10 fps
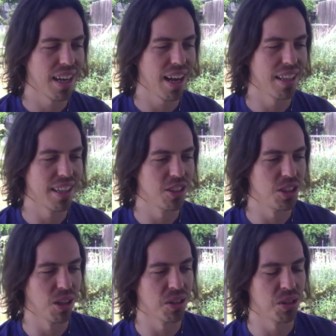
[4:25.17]
And then
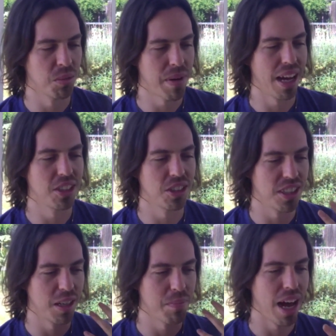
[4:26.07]
she also
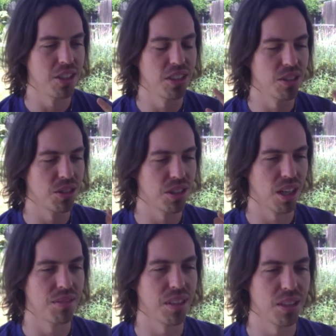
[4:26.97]
said, imagine
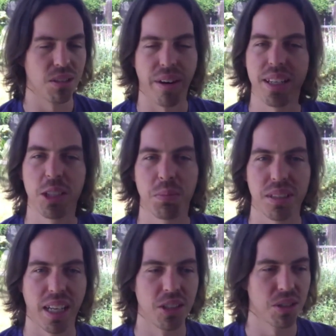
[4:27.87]
yourself at your greatest
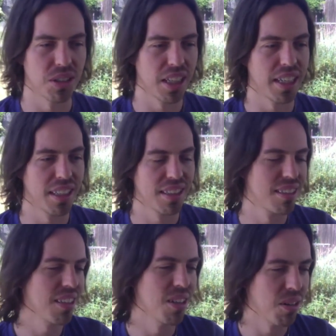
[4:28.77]
potential,
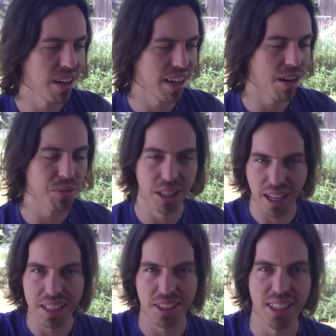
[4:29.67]
and I
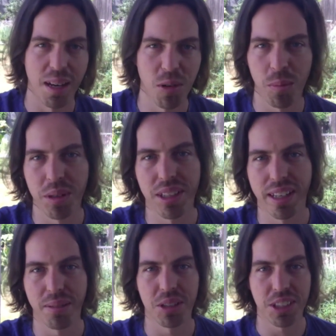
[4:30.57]
realized at that moment that
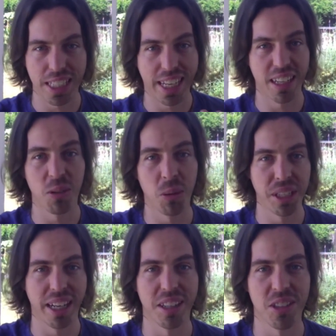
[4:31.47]
I was singing and
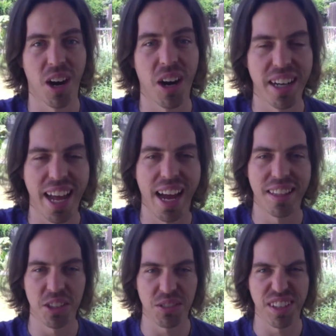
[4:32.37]
holding a guitar, and I had
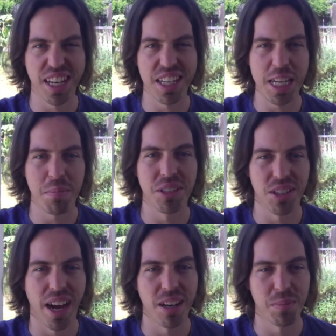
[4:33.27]
this very deep
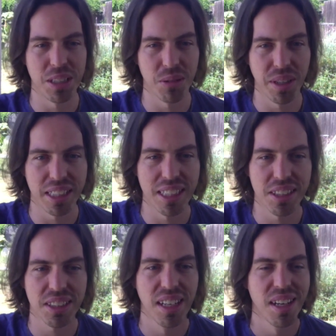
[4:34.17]
desire to be doing
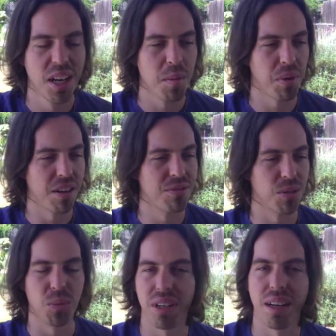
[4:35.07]
this. But
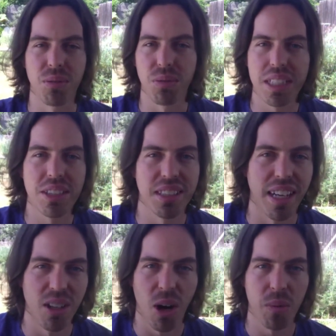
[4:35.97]
for whatever reason,
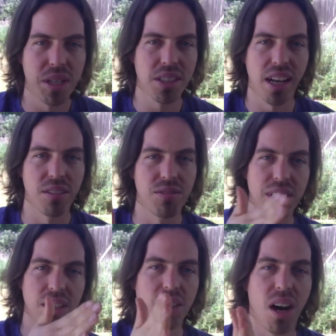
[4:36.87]
I'd always kind of
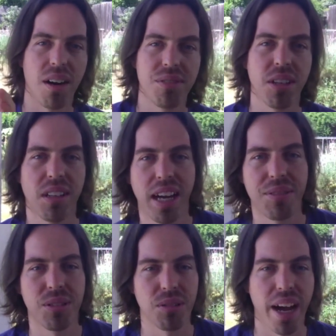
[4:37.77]
veered off to the
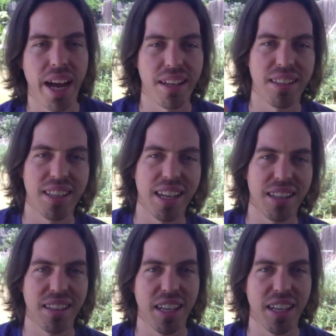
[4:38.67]
left or right and